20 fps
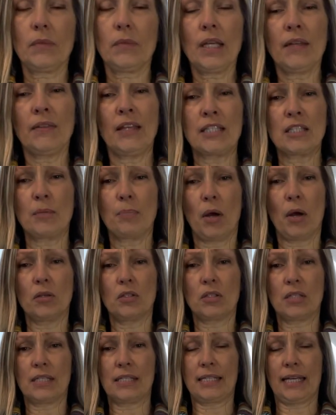they're
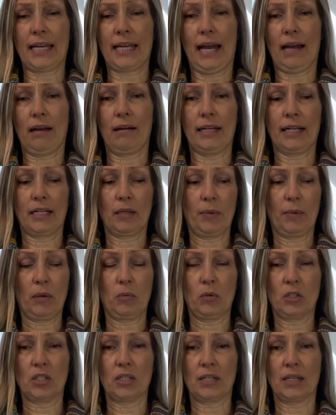supposed to stick out a little bit,
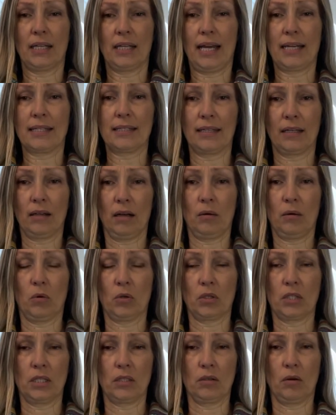which is the last thing I
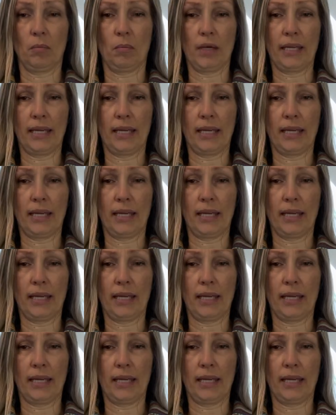wanted on my